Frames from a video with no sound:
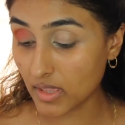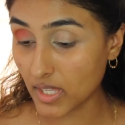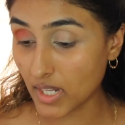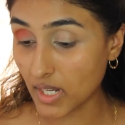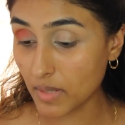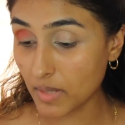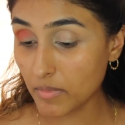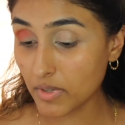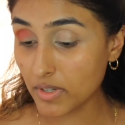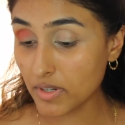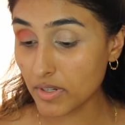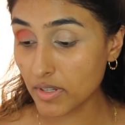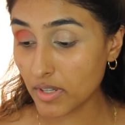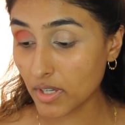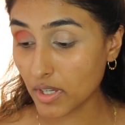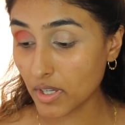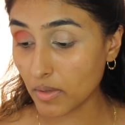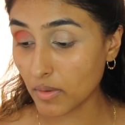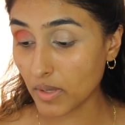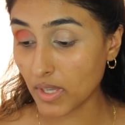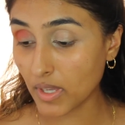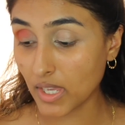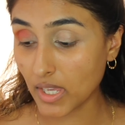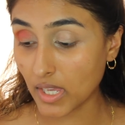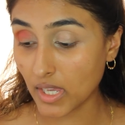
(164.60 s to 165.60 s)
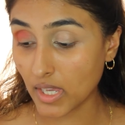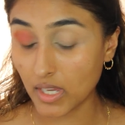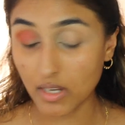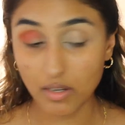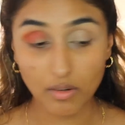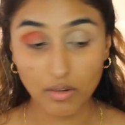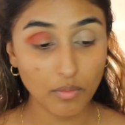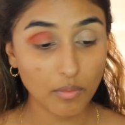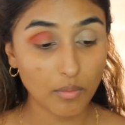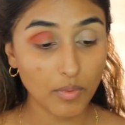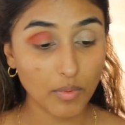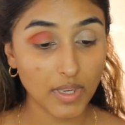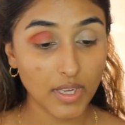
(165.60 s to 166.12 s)
then I'm going to go in
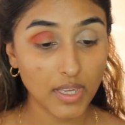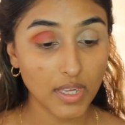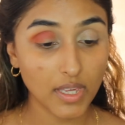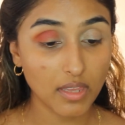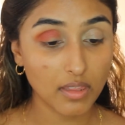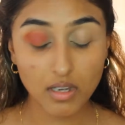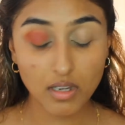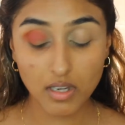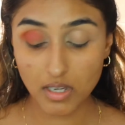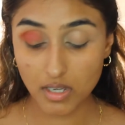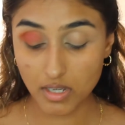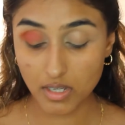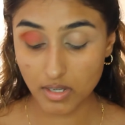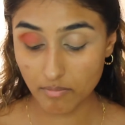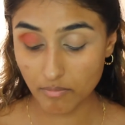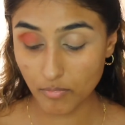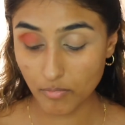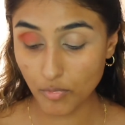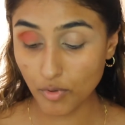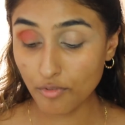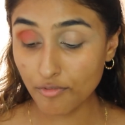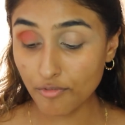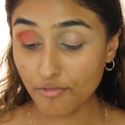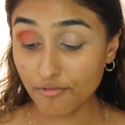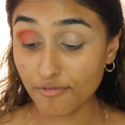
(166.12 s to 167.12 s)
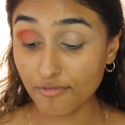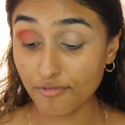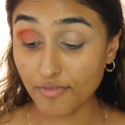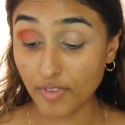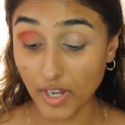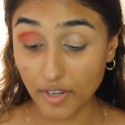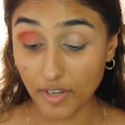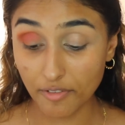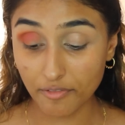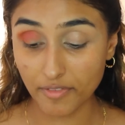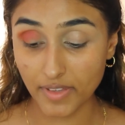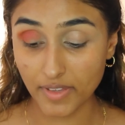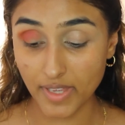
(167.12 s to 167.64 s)
with a more
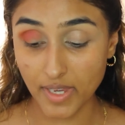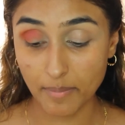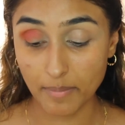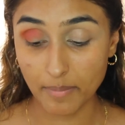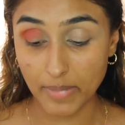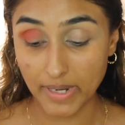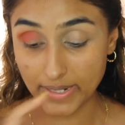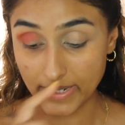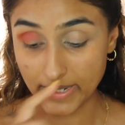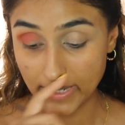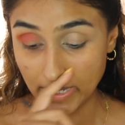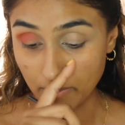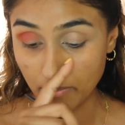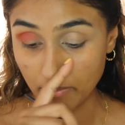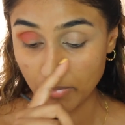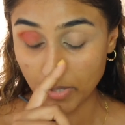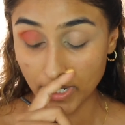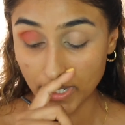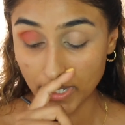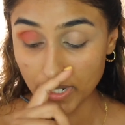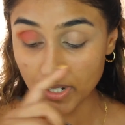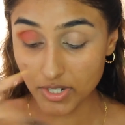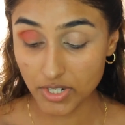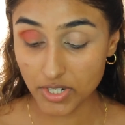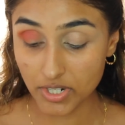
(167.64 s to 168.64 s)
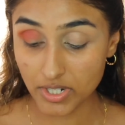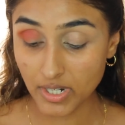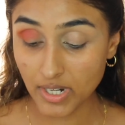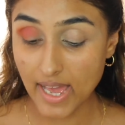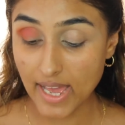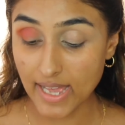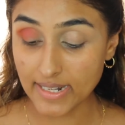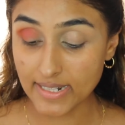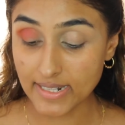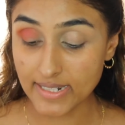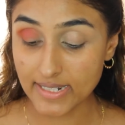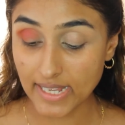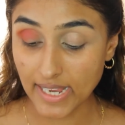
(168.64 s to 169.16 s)
fluffier blending brush
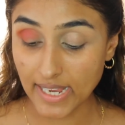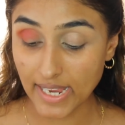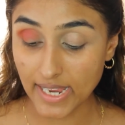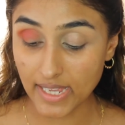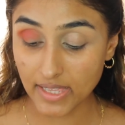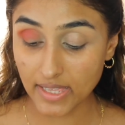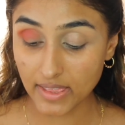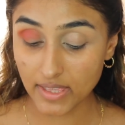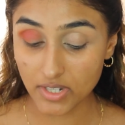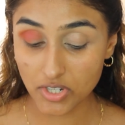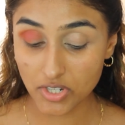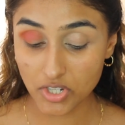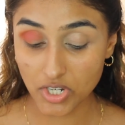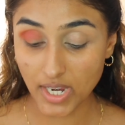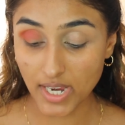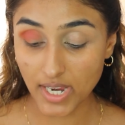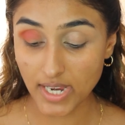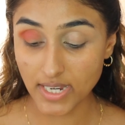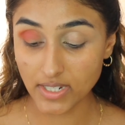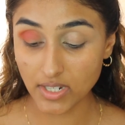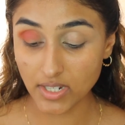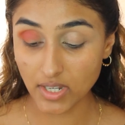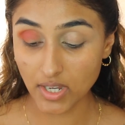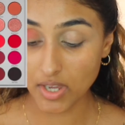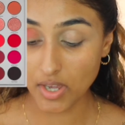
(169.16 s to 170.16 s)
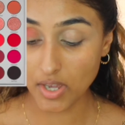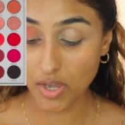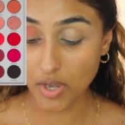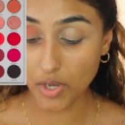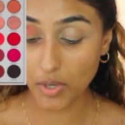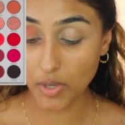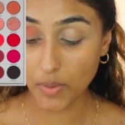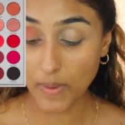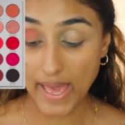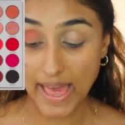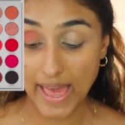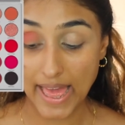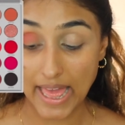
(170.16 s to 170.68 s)
and take the shade
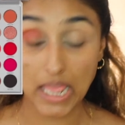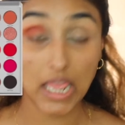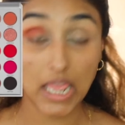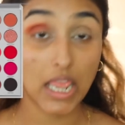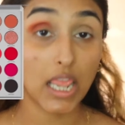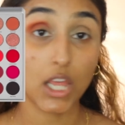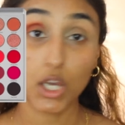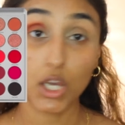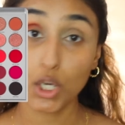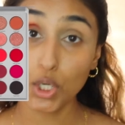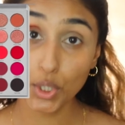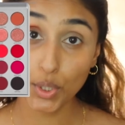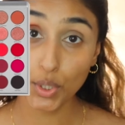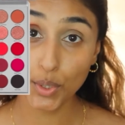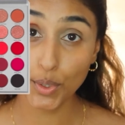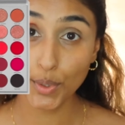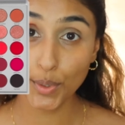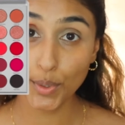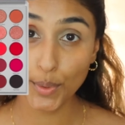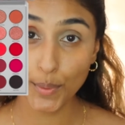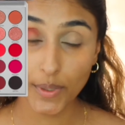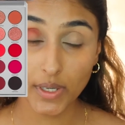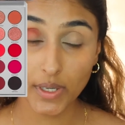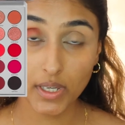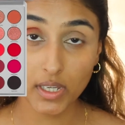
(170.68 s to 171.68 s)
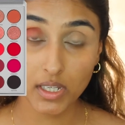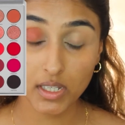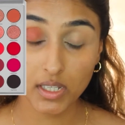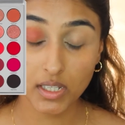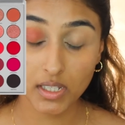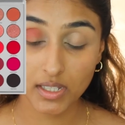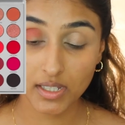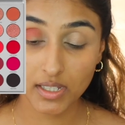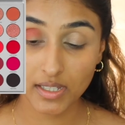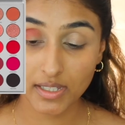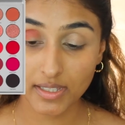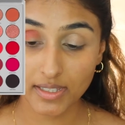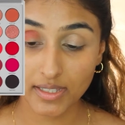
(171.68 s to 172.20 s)
Oh Hello.
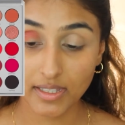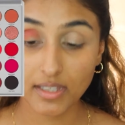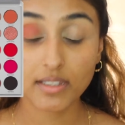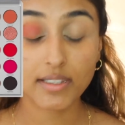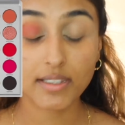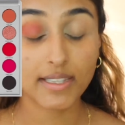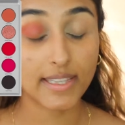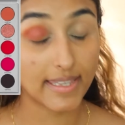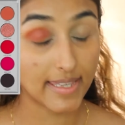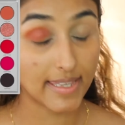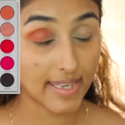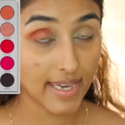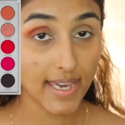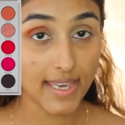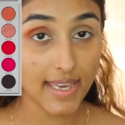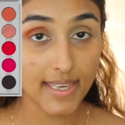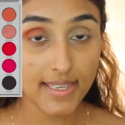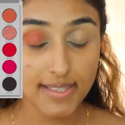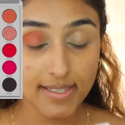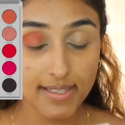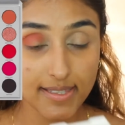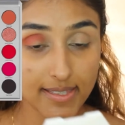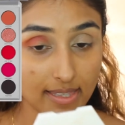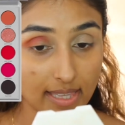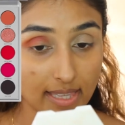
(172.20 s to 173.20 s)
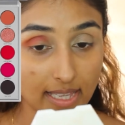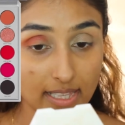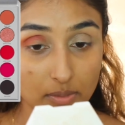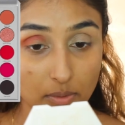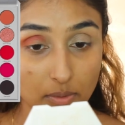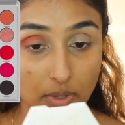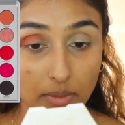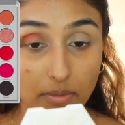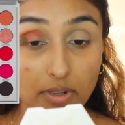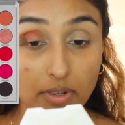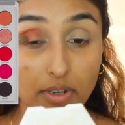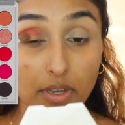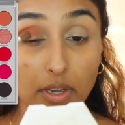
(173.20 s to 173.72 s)
Yes, that's what
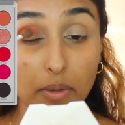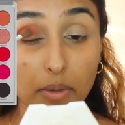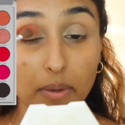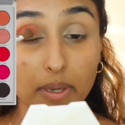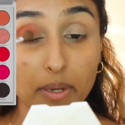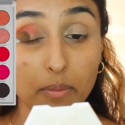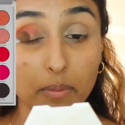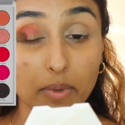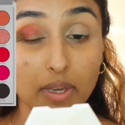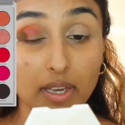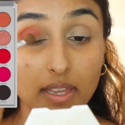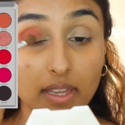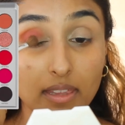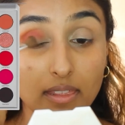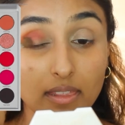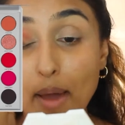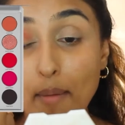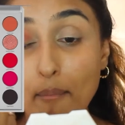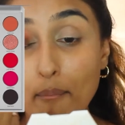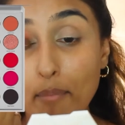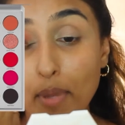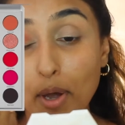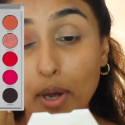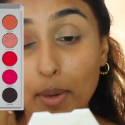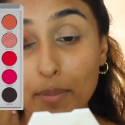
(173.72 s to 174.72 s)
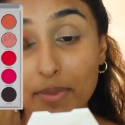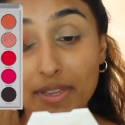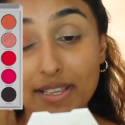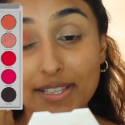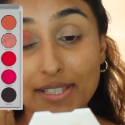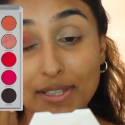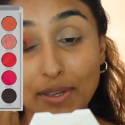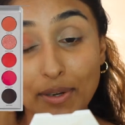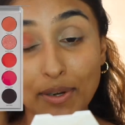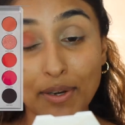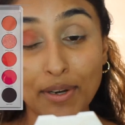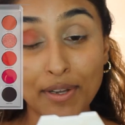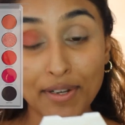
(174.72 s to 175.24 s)
I'm going to go in with. And pop this
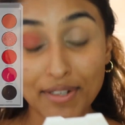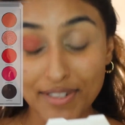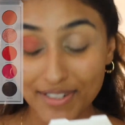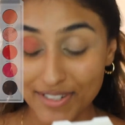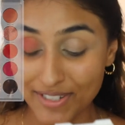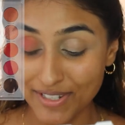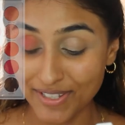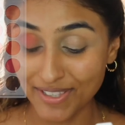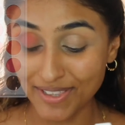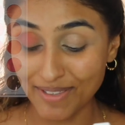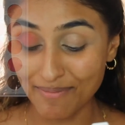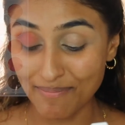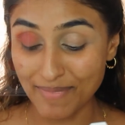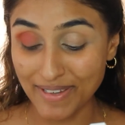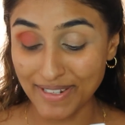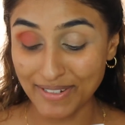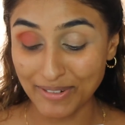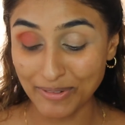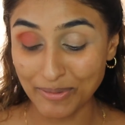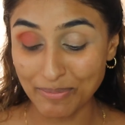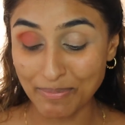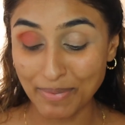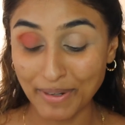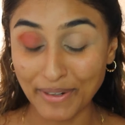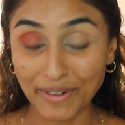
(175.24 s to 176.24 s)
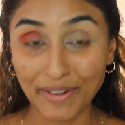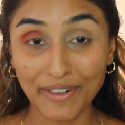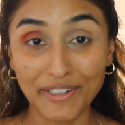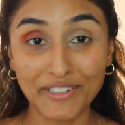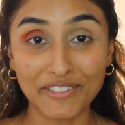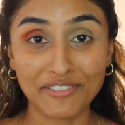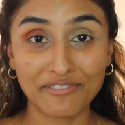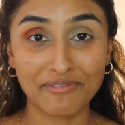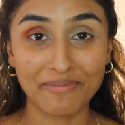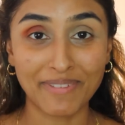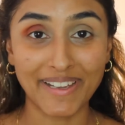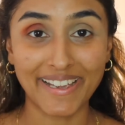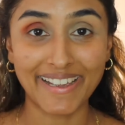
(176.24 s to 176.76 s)
on to the middle part
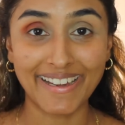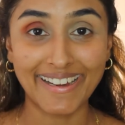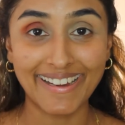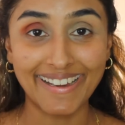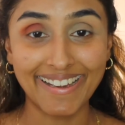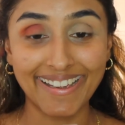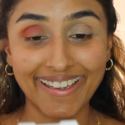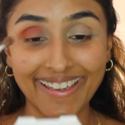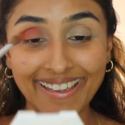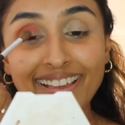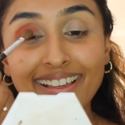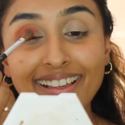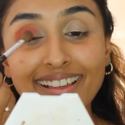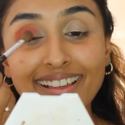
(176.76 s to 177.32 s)
of my eye.